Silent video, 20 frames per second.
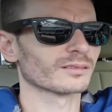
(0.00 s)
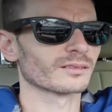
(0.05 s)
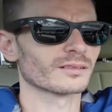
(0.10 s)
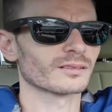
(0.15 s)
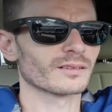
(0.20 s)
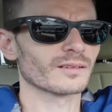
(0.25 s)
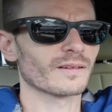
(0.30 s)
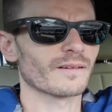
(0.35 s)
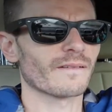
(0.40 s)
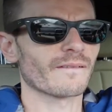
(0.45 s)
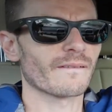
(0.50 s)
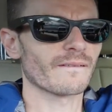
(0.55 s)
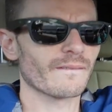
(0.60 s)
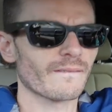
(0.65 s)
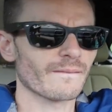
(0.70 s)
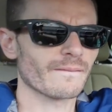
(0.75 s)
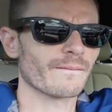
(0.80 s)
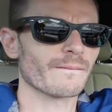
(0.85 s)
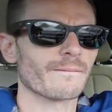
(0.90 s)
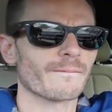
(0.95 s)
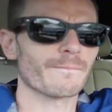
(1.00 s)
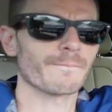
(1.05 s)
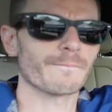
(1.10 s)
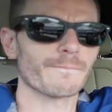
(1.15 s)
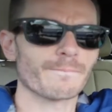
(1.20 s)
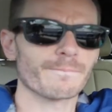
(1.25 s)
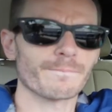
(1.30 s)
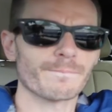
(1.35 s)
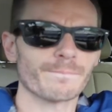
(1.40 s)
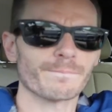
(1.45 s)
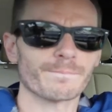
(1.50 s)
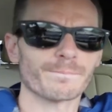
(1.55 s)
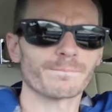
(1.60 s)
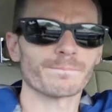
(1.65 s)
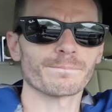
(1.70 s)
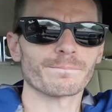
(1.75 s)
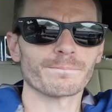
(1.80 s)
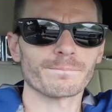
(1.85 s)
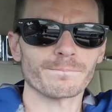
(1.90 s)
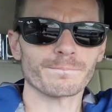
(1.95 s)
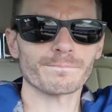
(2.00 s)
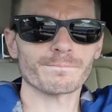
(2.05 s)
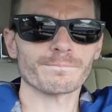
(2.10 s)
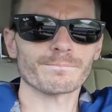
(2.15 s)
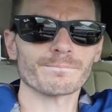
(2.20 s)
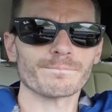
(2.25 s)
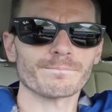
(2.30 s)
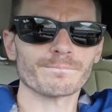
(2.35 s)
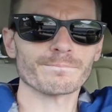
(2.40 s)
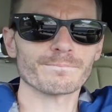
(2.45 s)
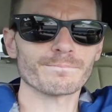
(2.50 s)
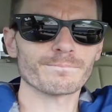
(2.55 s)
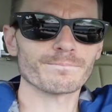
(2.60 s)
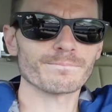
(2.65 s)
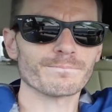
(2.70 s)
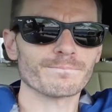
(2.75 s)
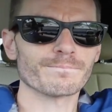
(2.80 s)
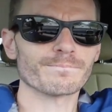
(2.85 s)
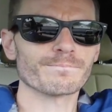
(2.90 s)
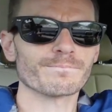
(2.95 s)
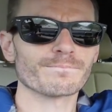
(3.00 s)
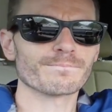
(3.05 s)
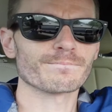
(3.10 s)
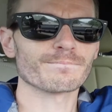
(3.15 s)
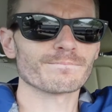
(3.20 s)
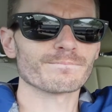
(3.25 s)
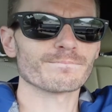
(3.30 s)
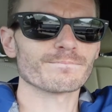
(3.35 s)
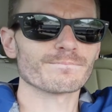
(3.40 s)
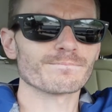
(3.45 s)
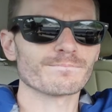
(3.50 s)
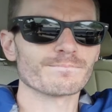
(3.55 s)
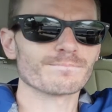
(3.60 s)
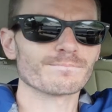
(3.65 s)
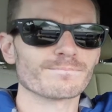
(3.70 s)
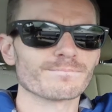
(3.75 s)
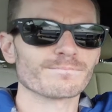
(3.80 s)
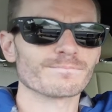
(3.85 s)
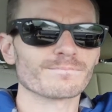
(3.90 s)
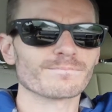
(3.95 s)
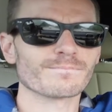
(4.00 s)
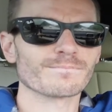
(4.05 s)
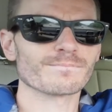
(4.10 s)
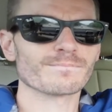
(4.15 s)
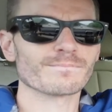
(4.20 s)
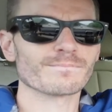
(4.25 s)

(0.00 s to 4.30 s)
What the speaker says: The person shown says nothing.